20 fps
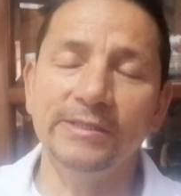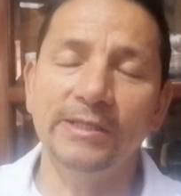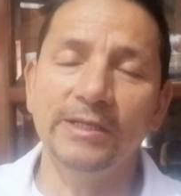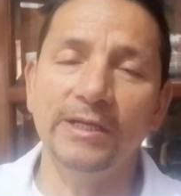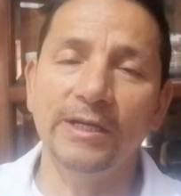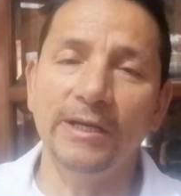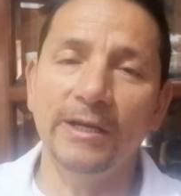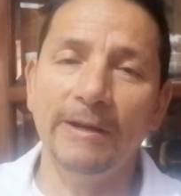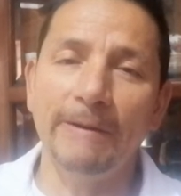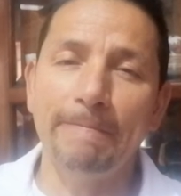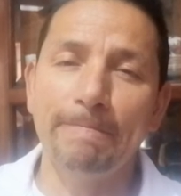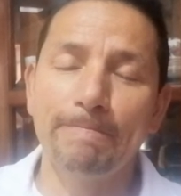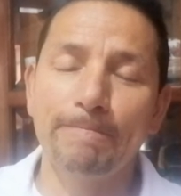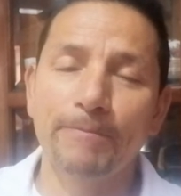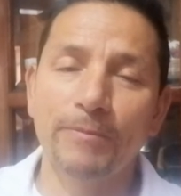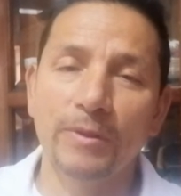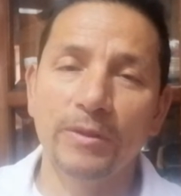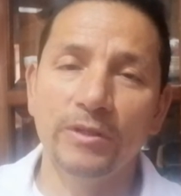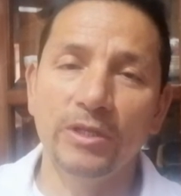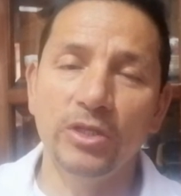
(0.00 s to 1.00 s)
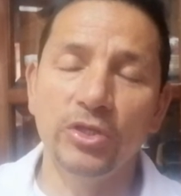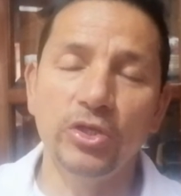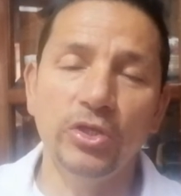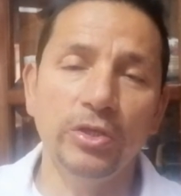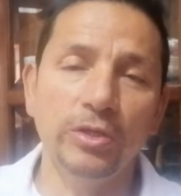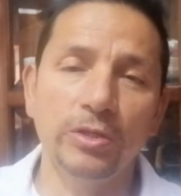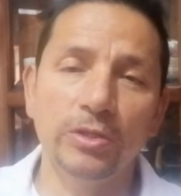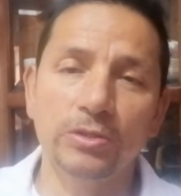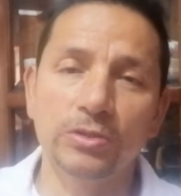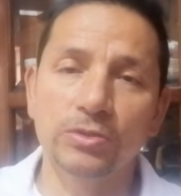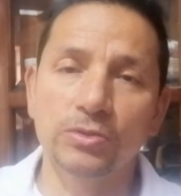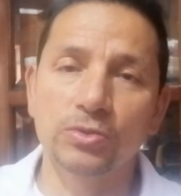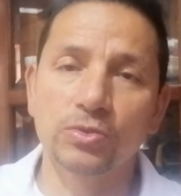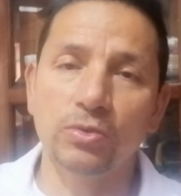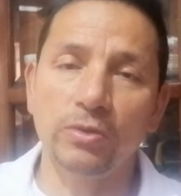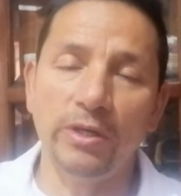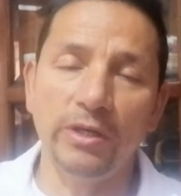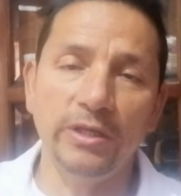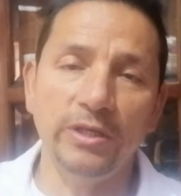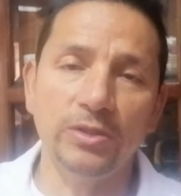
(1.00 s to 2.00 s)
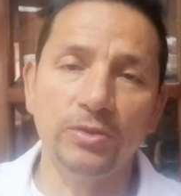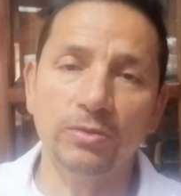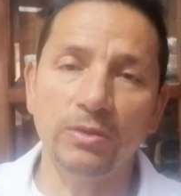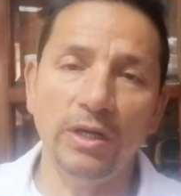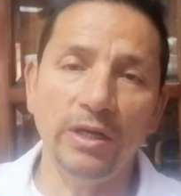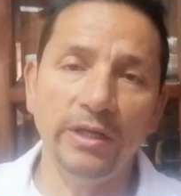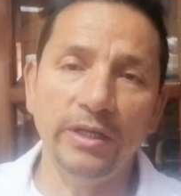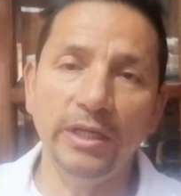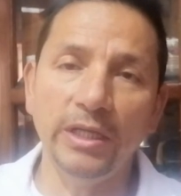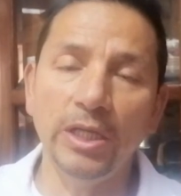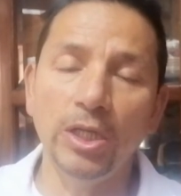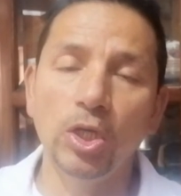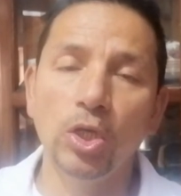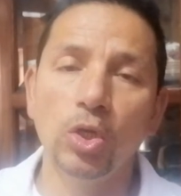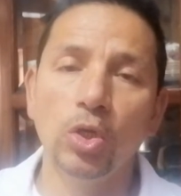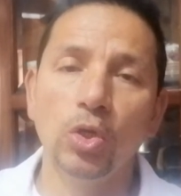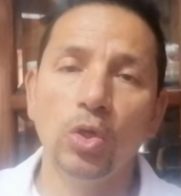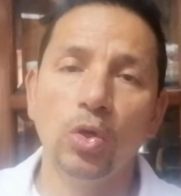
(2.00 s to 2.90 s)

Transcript: the year 2020